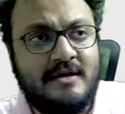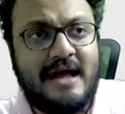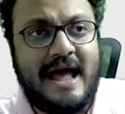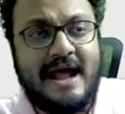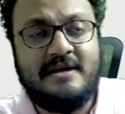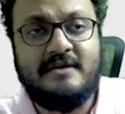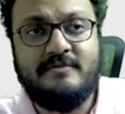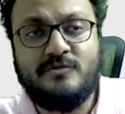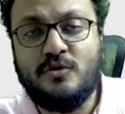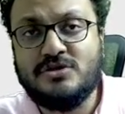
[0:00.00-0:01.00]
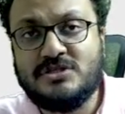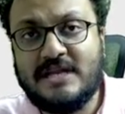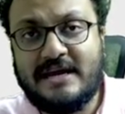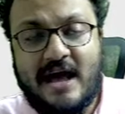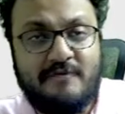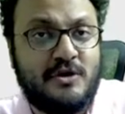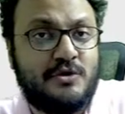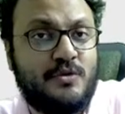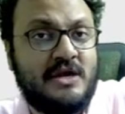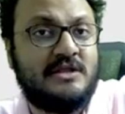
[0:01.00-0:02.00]
and those like how you're
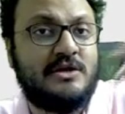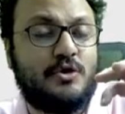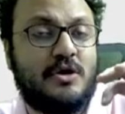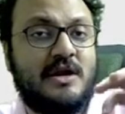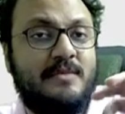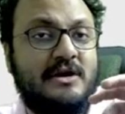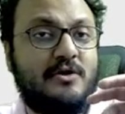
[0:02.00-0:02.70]
doing in the tournament